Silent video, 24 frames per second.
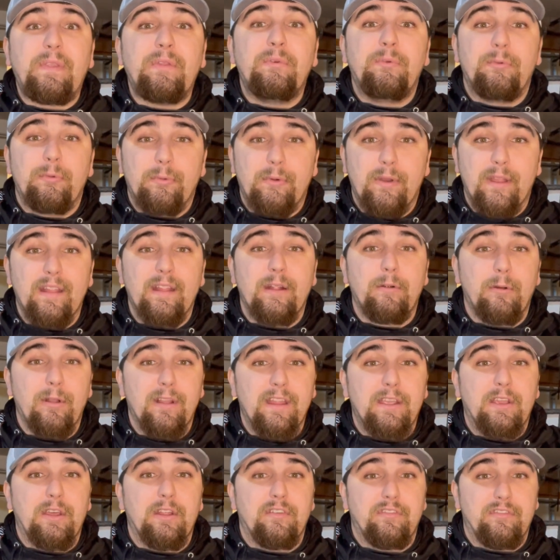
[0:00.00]

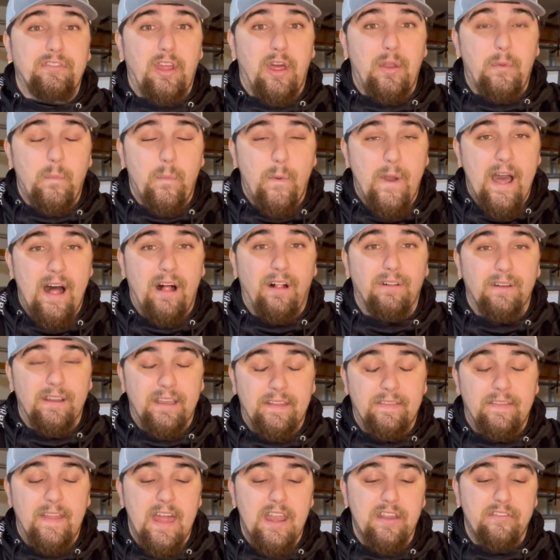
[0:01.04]
really could have done well
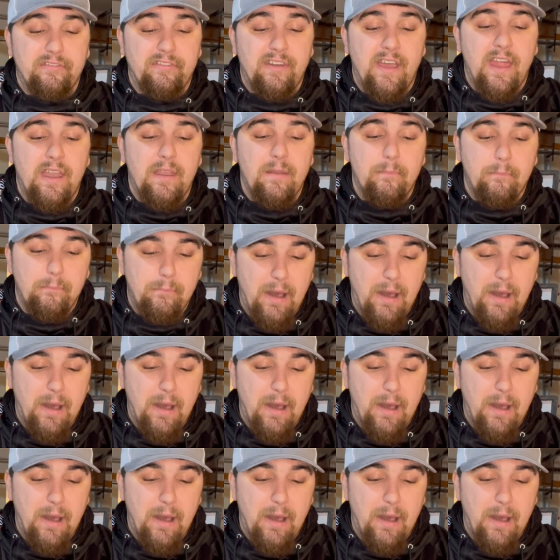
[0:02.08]
in that event.